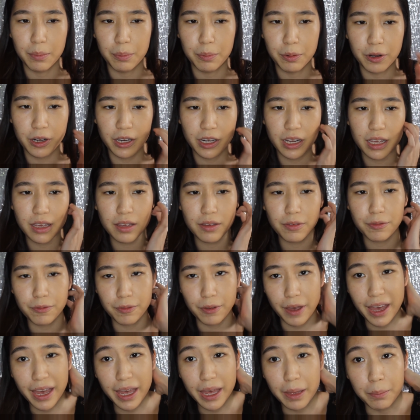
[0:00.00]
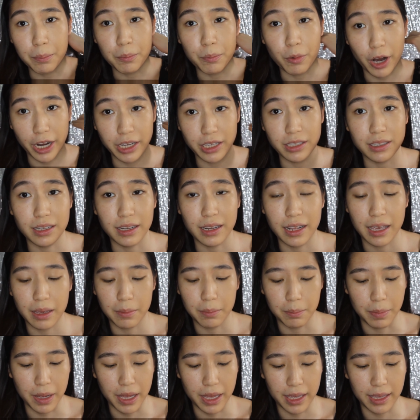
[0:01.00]
pretty fair and
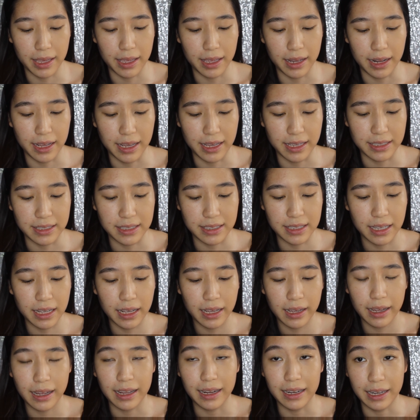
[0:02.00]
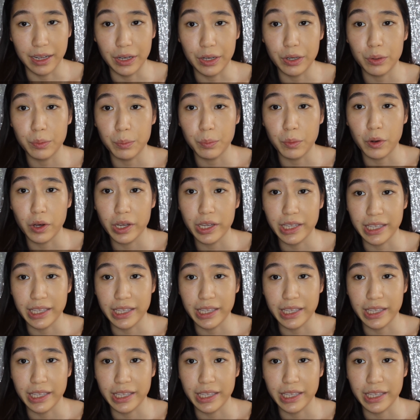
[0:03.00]
brightening, but it is a little more